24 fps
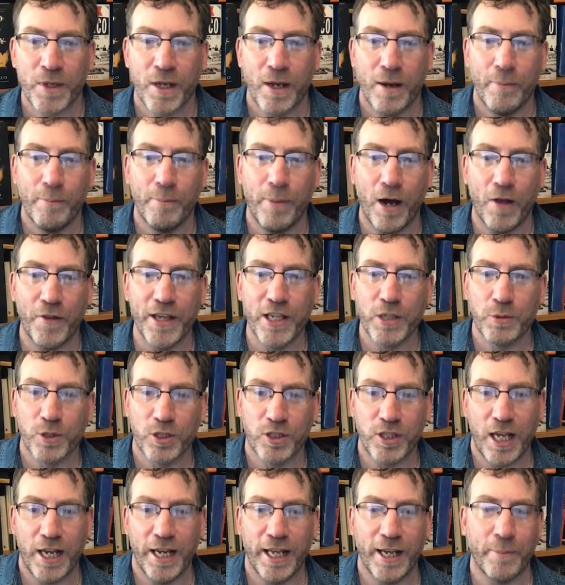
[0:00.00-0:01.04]
But these were
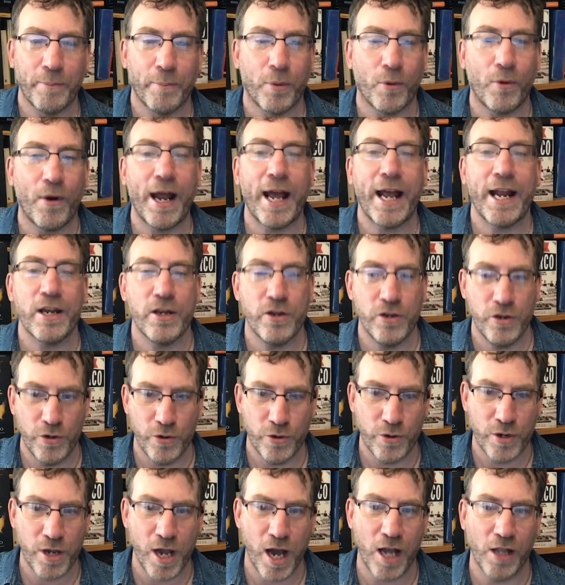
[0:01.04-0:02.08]
selling brand new
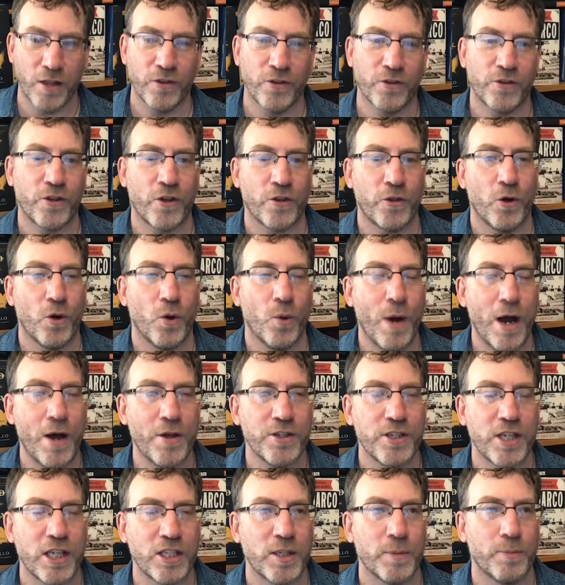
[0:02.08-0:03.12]
guns. So I thought, wow, this
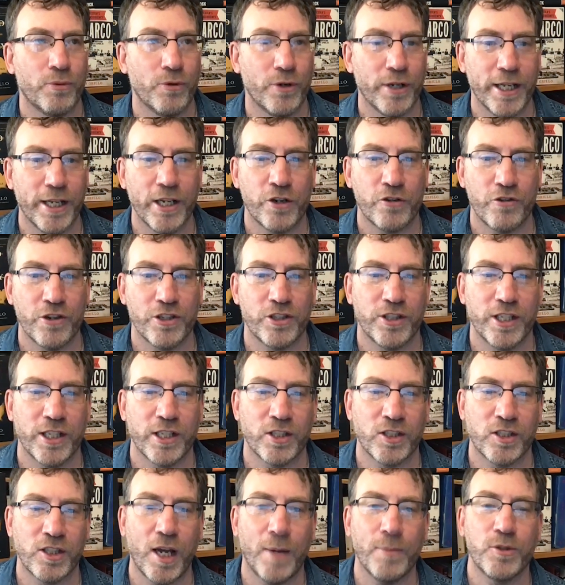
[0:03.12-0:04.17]
is actually a pretty interesting
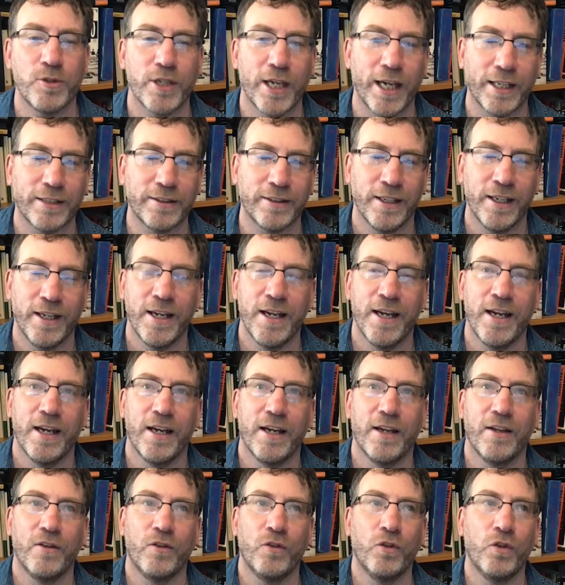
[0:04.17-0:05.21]
subject.
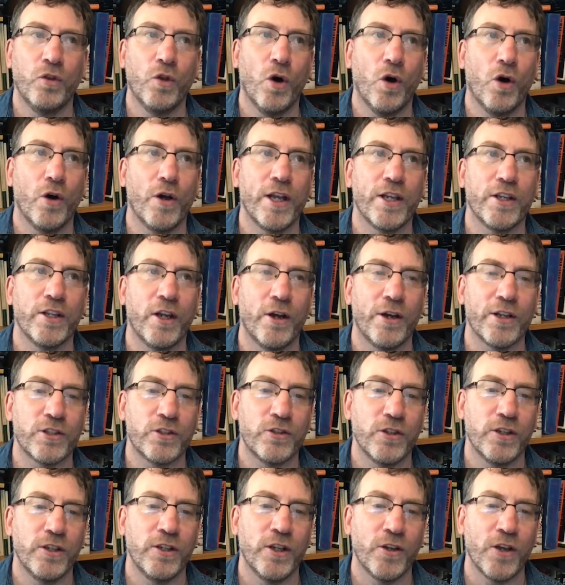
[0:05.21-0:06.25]

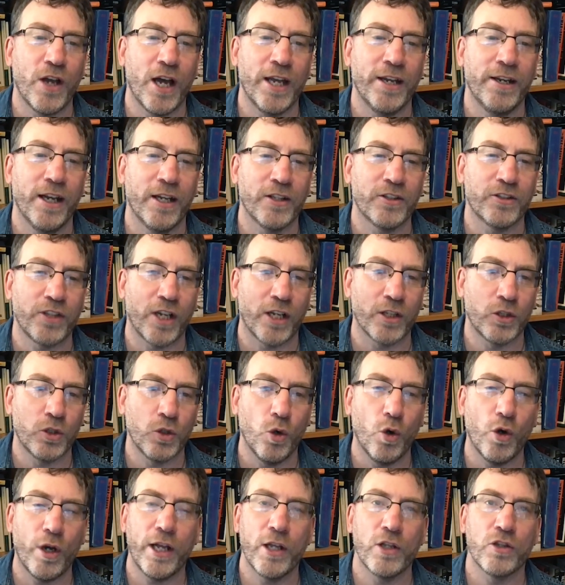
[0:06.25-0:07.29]
And start
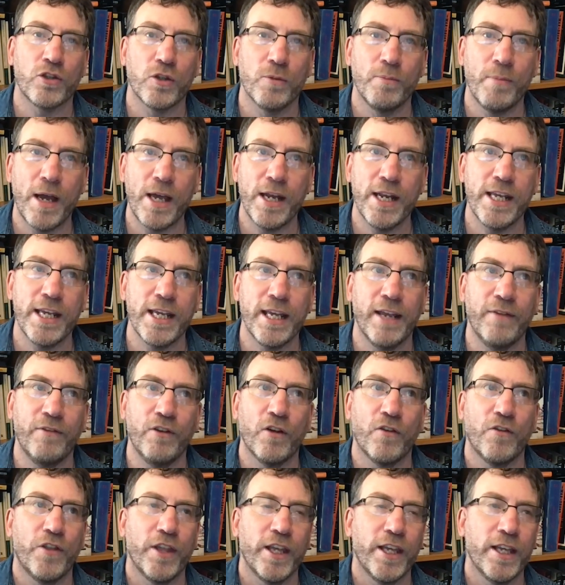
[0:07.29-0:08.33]
talking to many, even
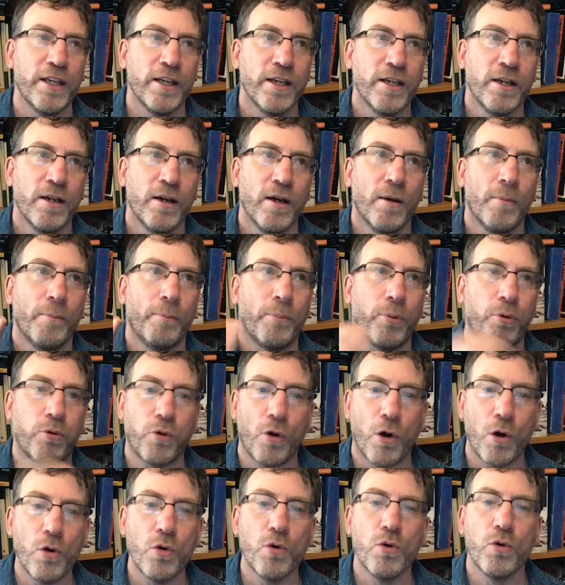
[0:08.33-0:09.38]
of the
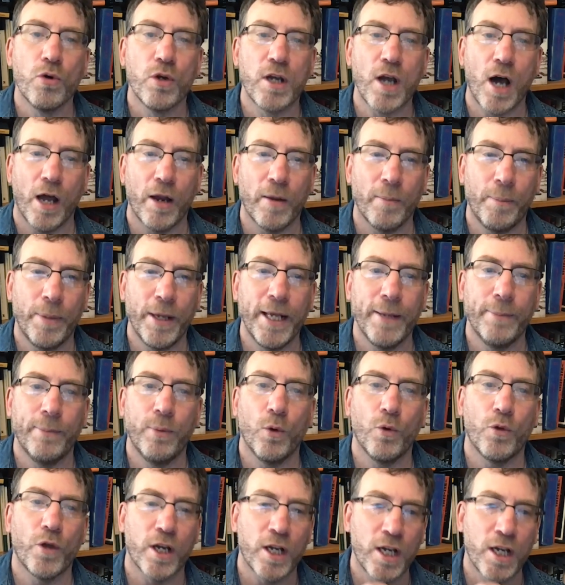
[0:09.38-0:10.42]
pro-gun
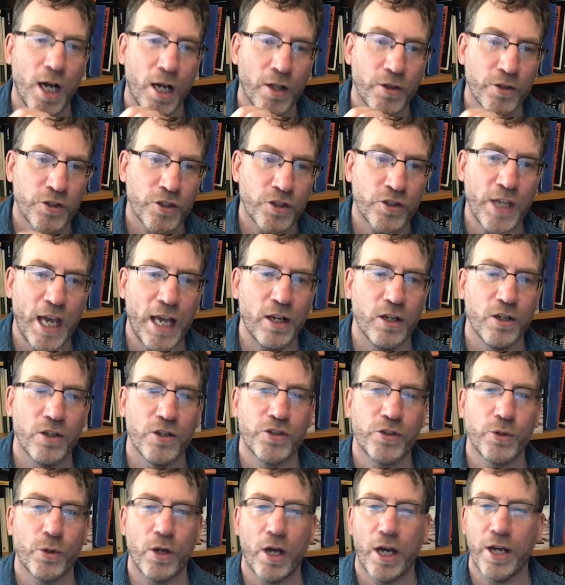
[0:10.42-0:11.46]
people, the gun sellers,
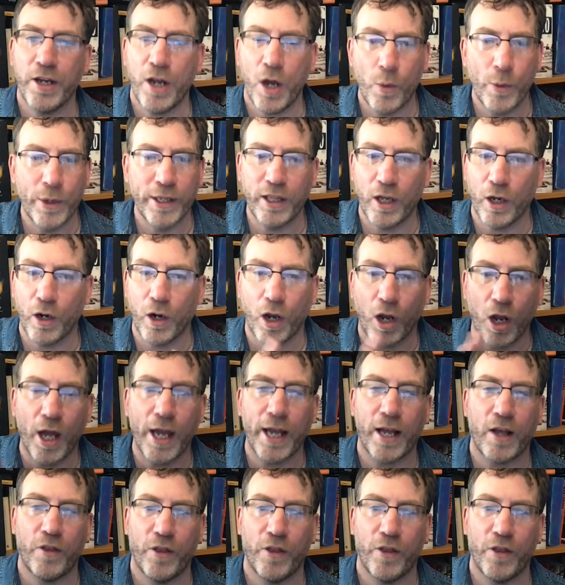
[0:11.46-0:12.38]
who are like, no, we don't like